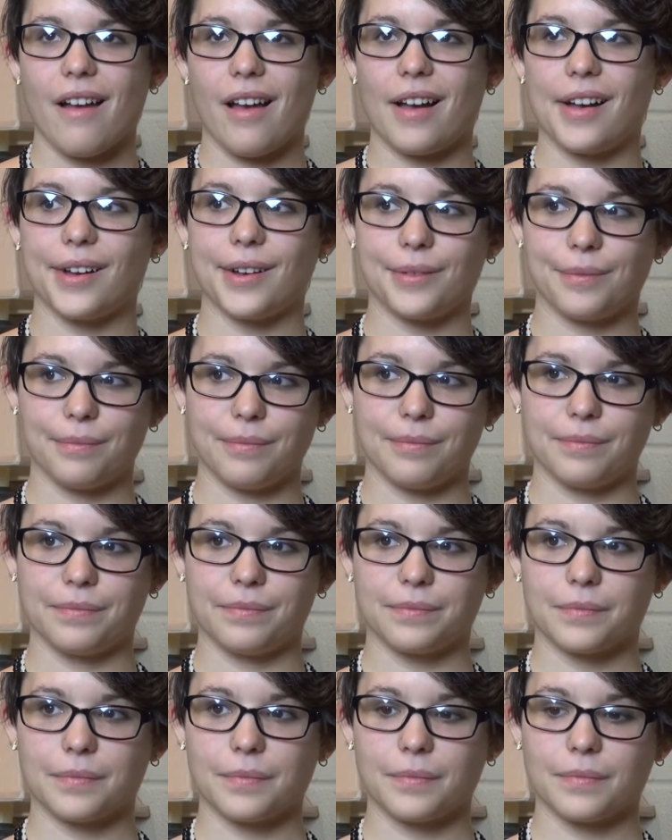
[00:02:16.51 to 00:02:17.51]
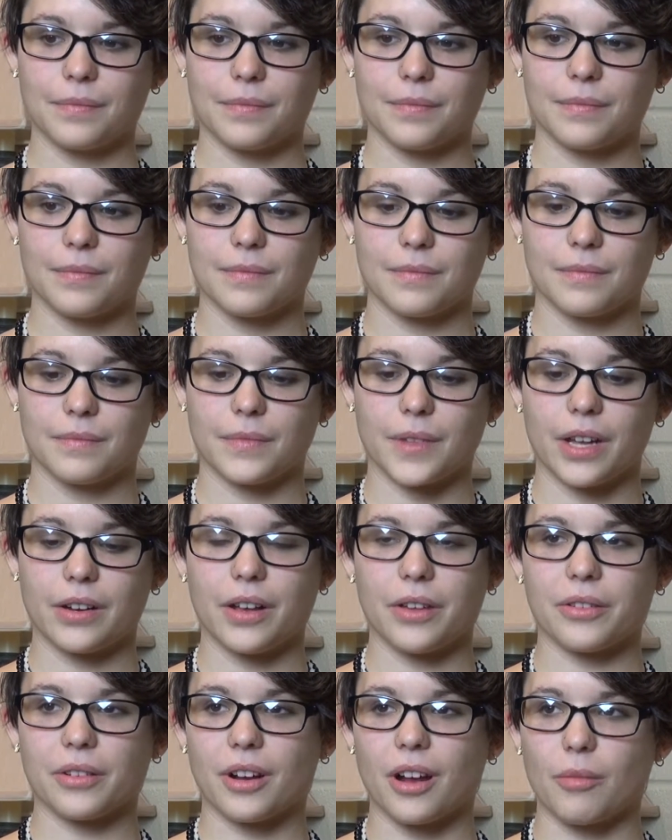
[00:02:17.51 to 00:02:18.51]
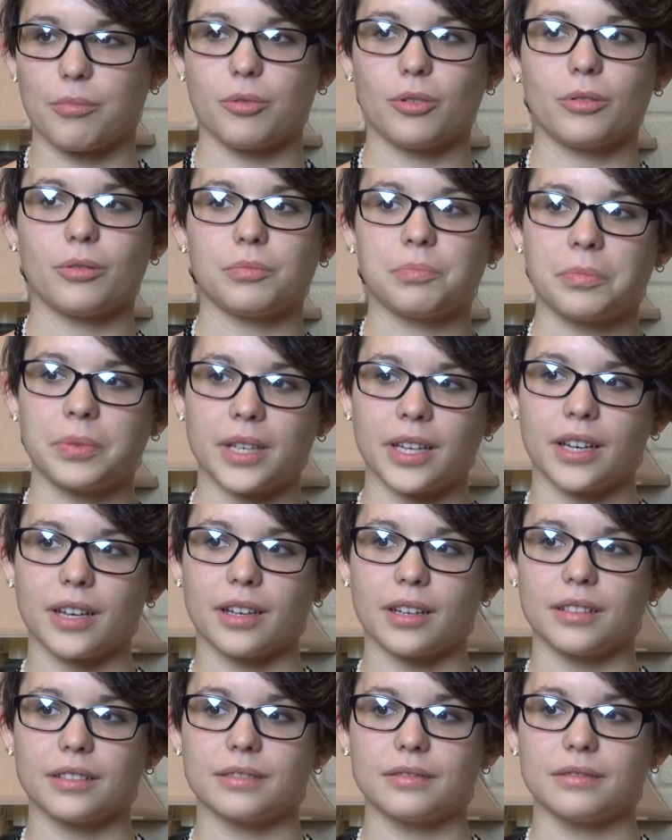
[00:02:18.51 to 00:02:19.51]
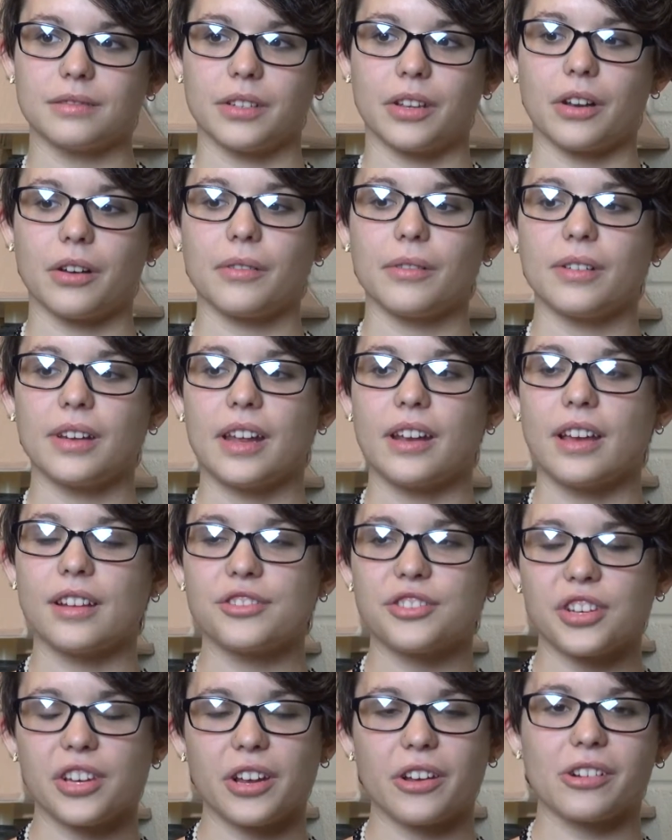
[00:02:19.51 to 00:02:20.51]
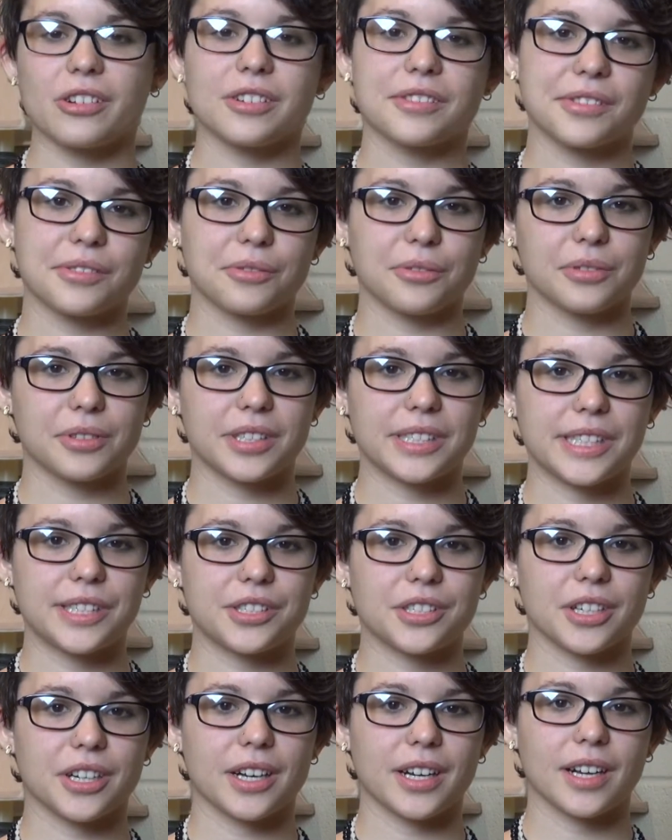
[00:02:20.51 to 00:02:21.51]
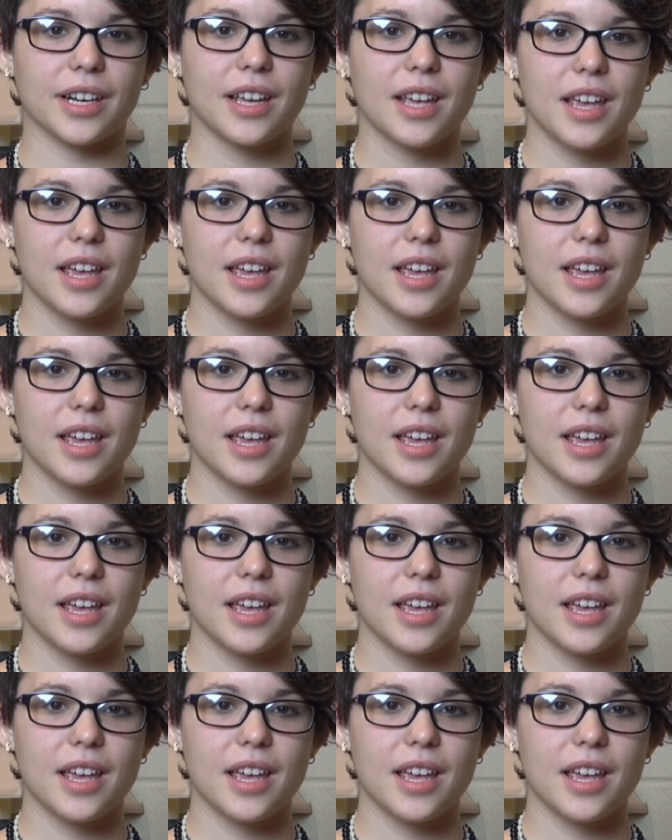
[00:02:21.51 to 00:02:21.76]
another couple being, an engineer and a school teacher.